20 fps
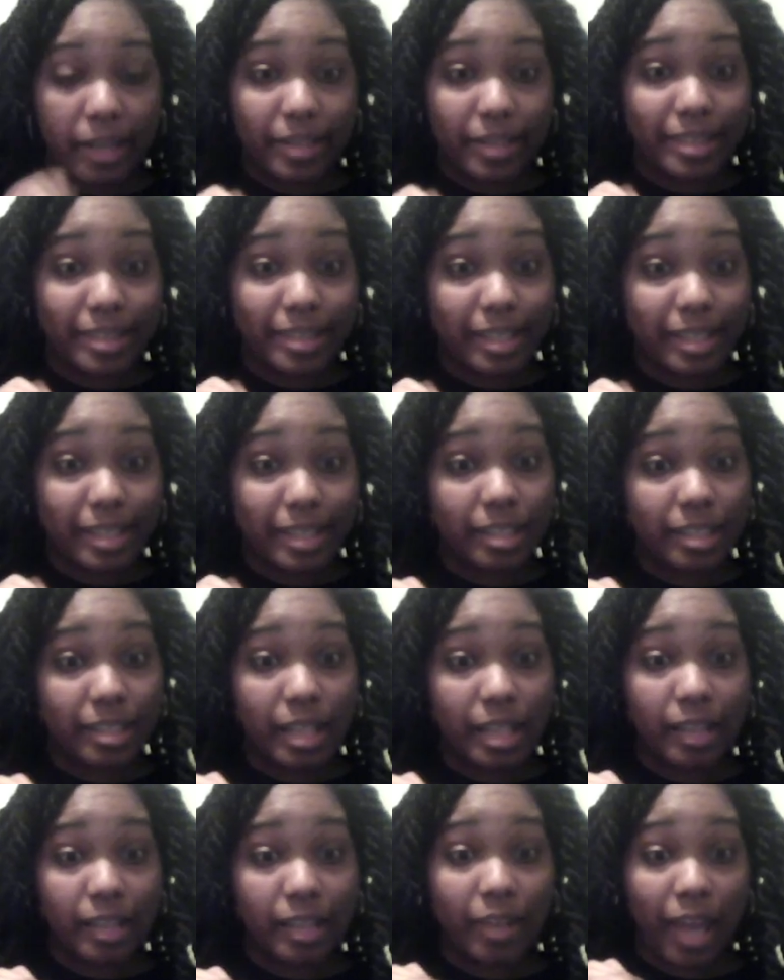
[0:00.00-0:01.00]
this season
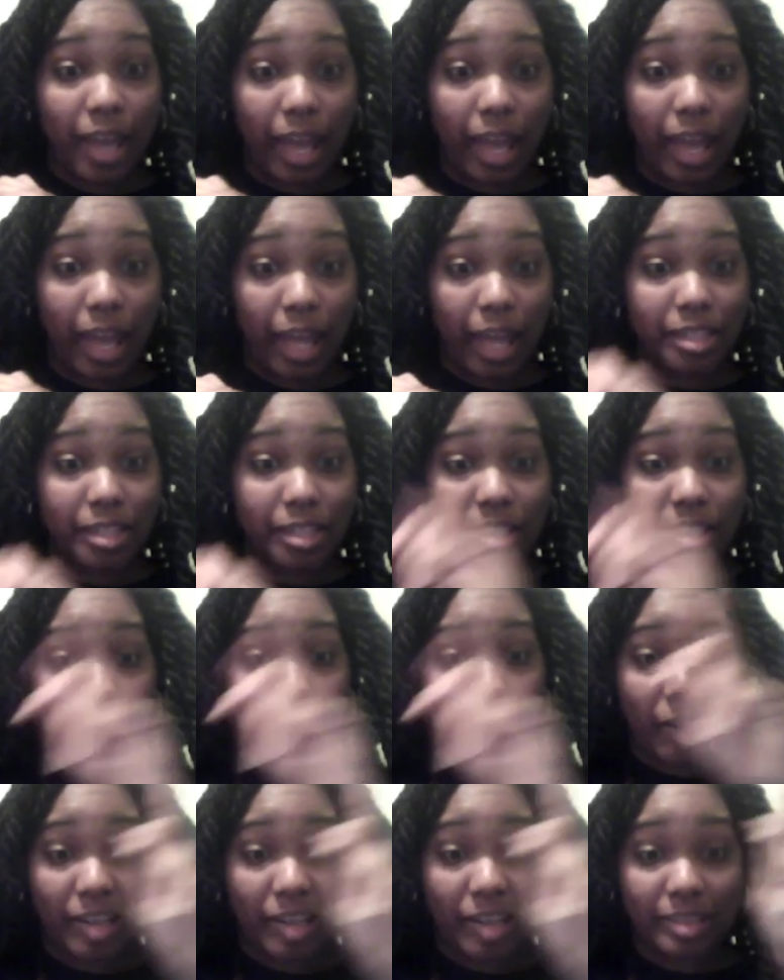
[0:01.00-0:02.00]
either A, she
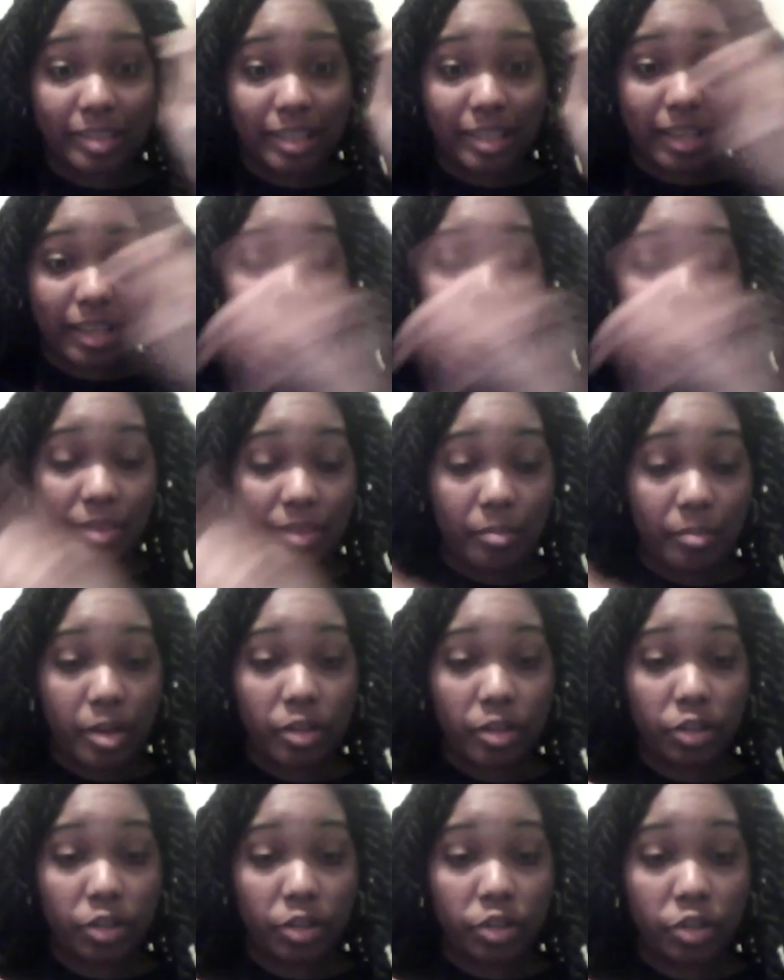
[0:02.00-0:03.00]
tries to get them
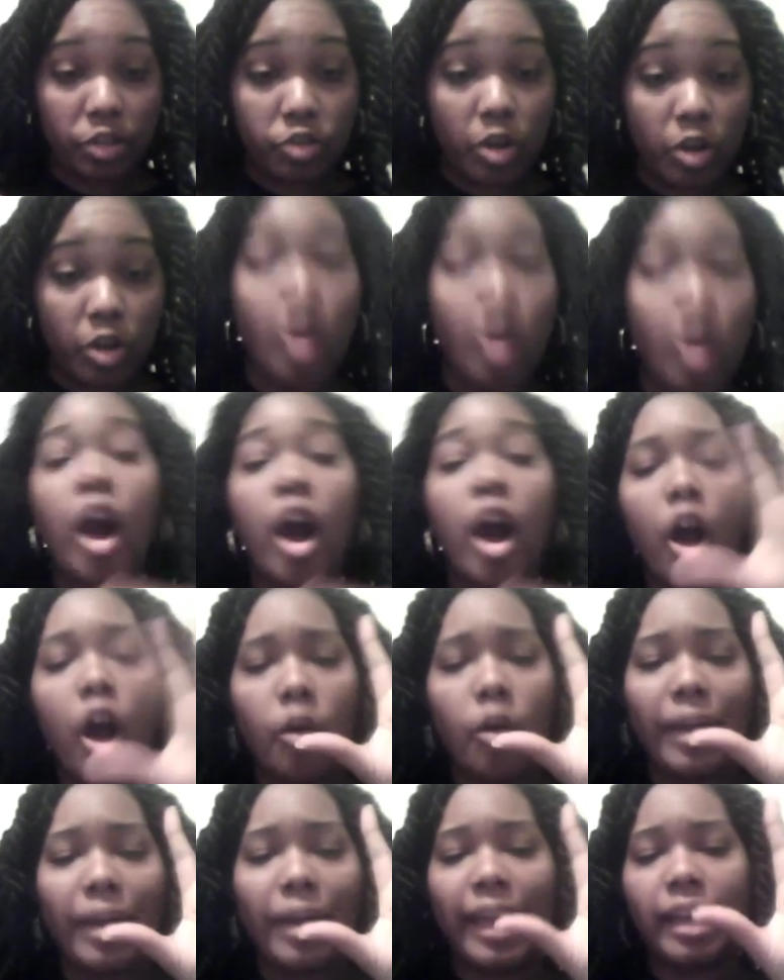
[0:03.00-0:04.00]
under control.
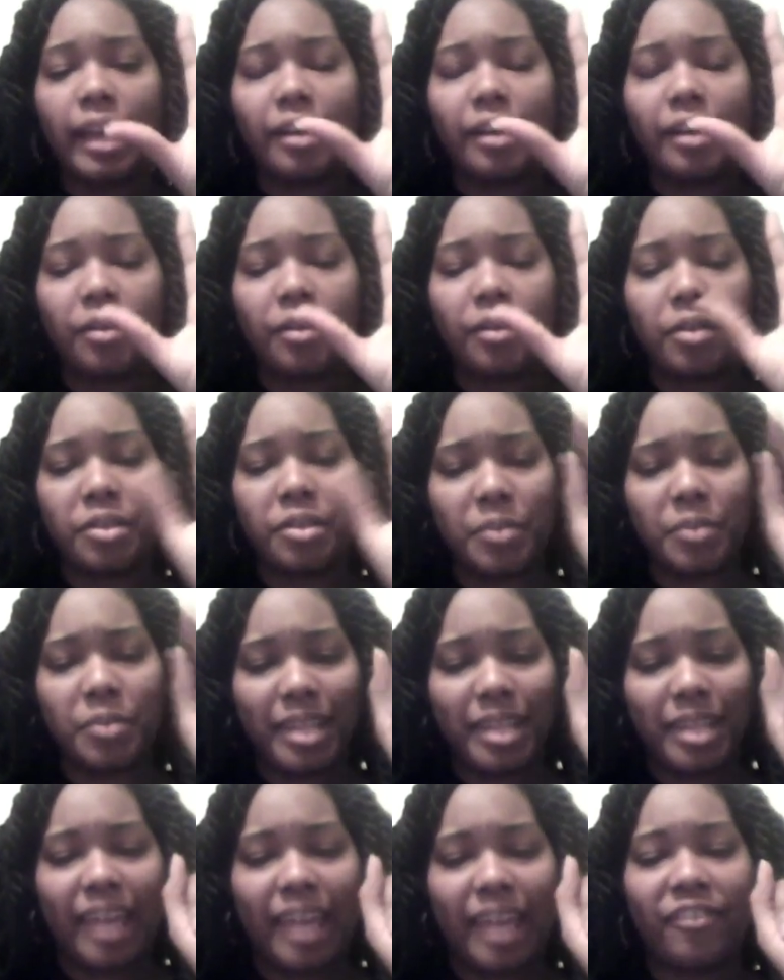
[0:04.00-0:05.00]
Oh, and of course we
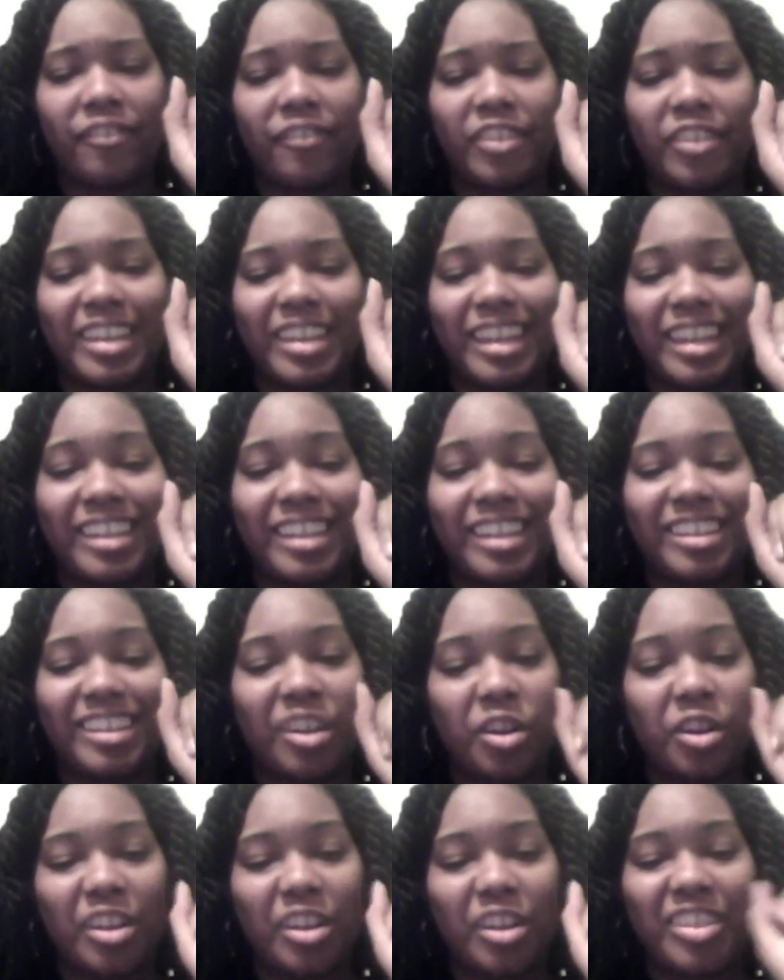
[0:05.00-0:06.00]
can't forget
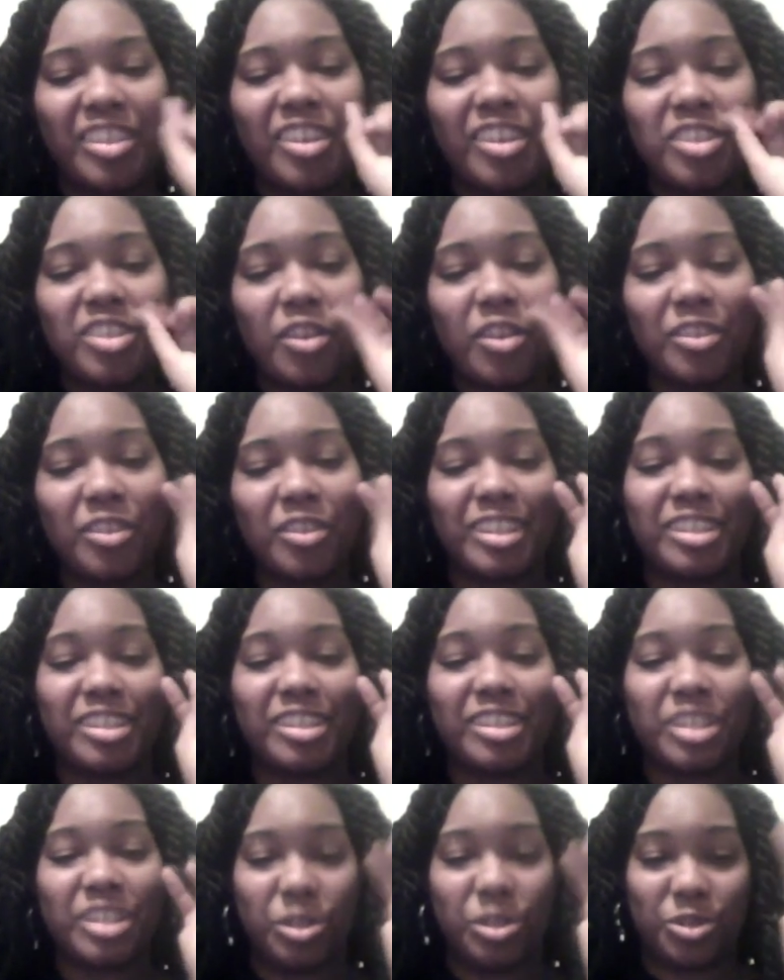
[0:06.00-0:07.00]
there's only
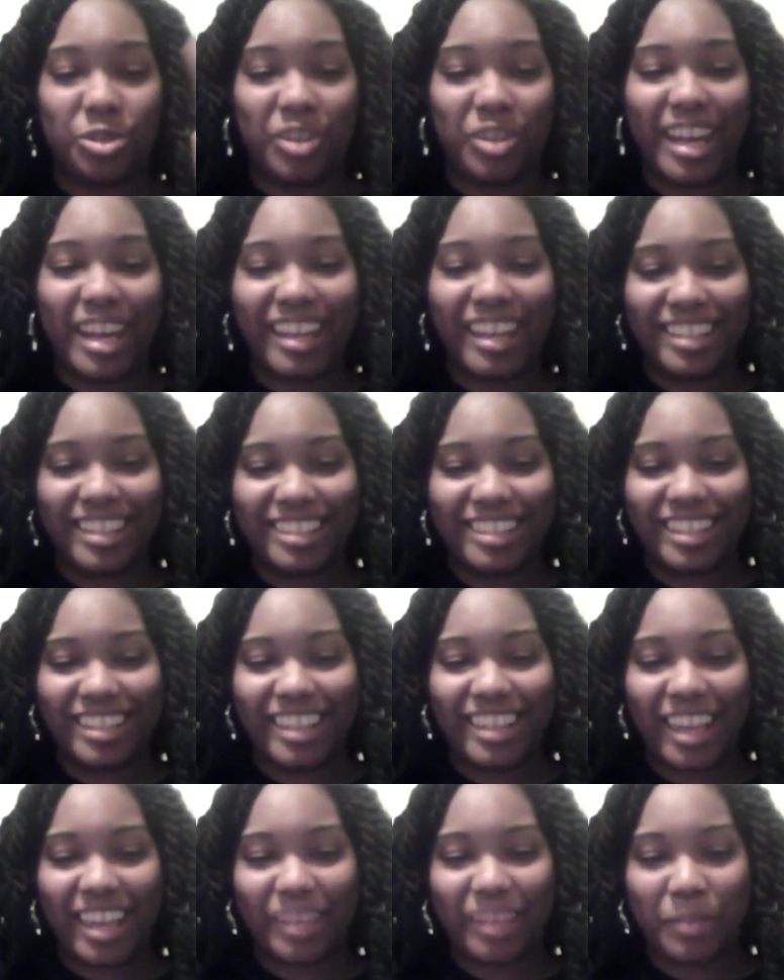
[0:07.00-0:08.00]
two dragons
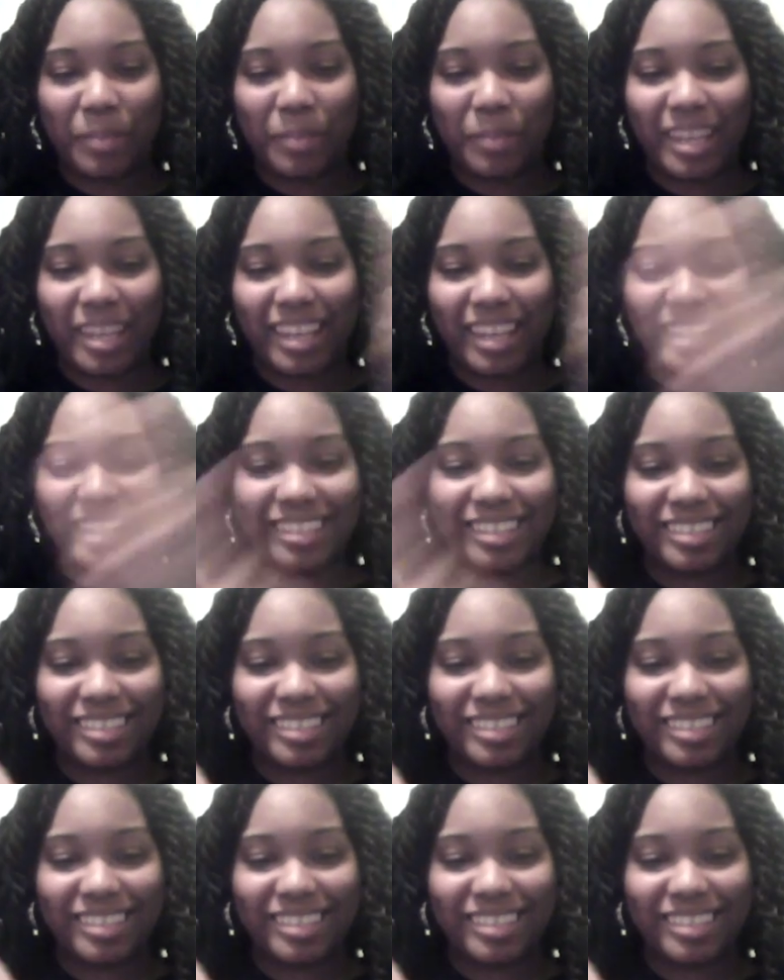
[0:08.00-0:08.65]
in that pit.